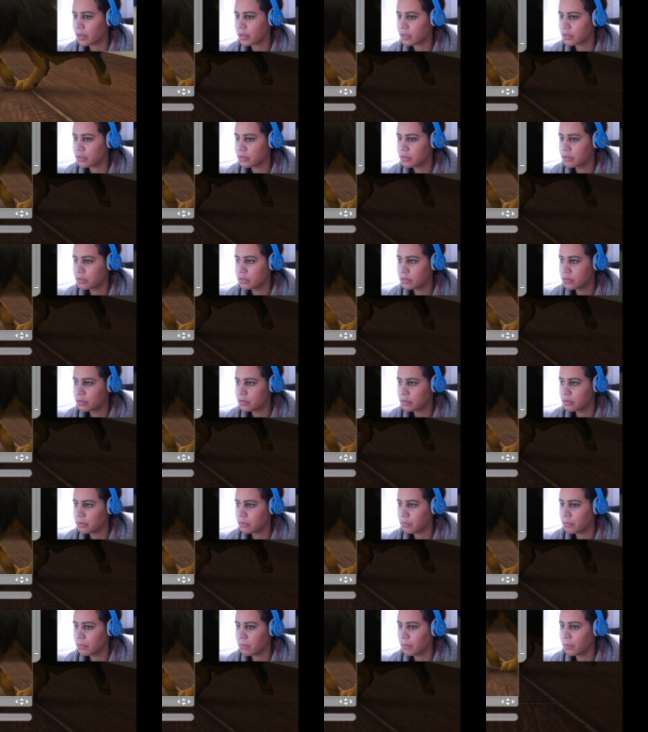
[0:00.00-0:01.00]
a,
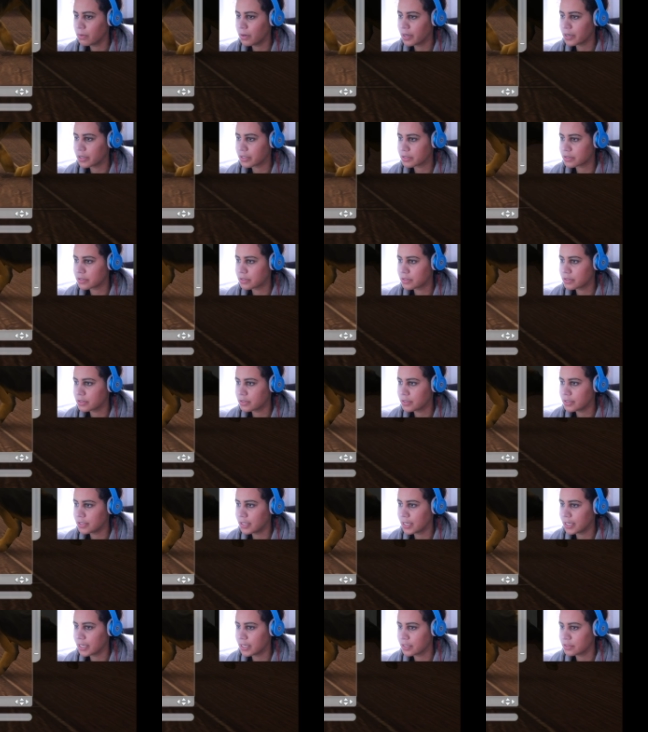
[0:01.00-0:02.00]
what a
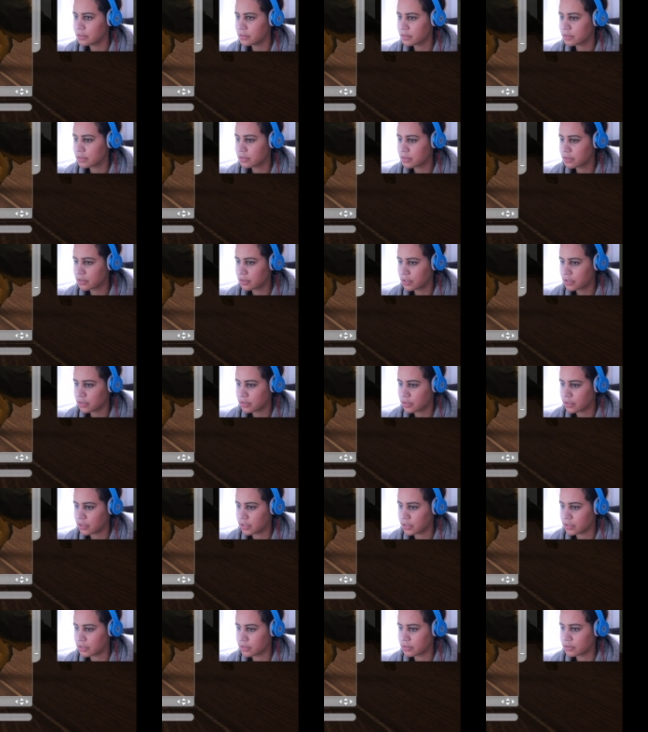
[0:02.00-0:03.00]
stance this
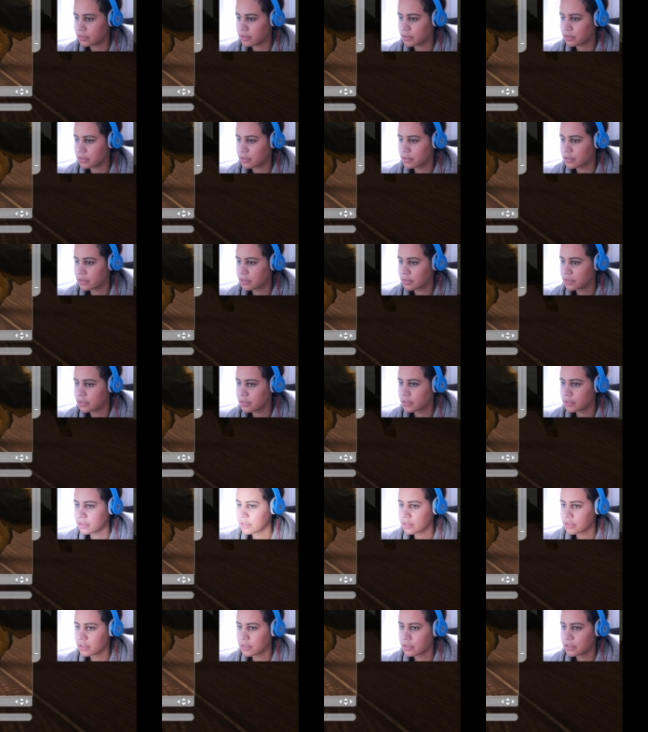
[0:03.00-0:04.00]
is.
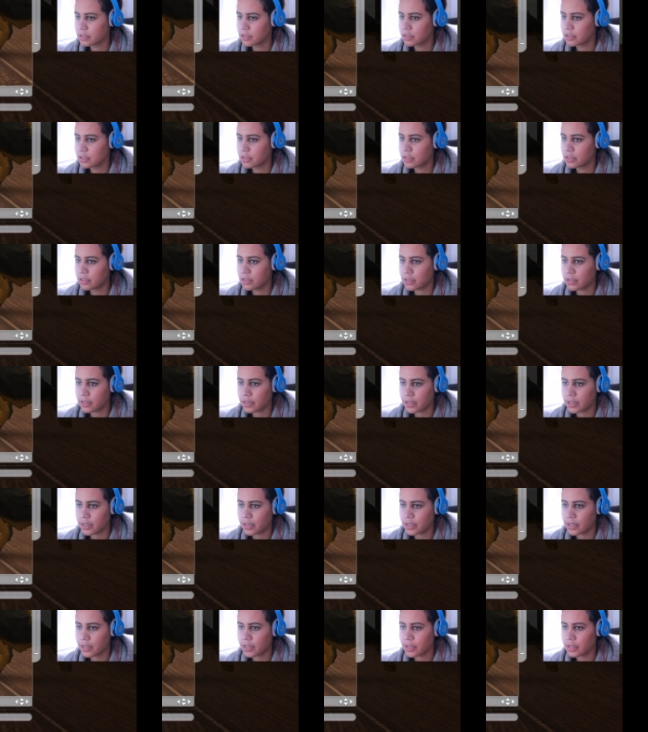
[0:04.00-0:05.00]

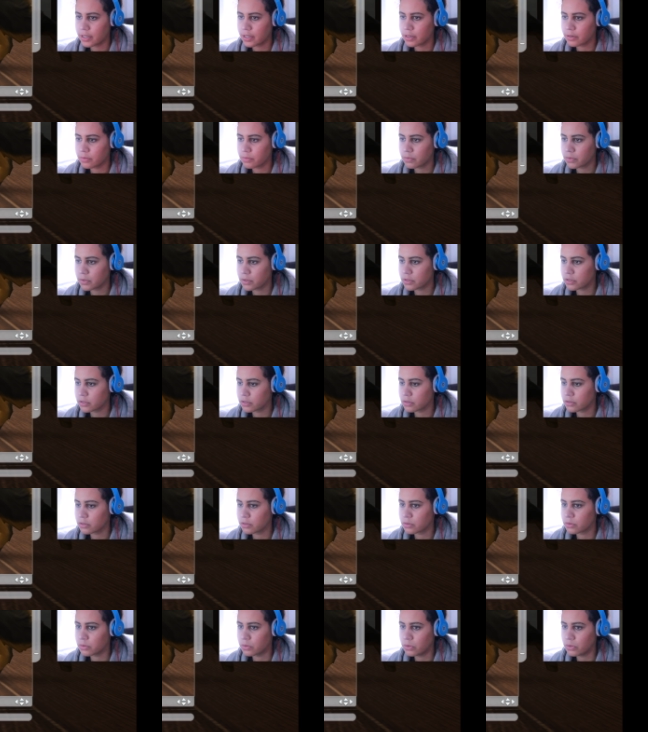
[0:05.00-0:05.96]
And we'll do,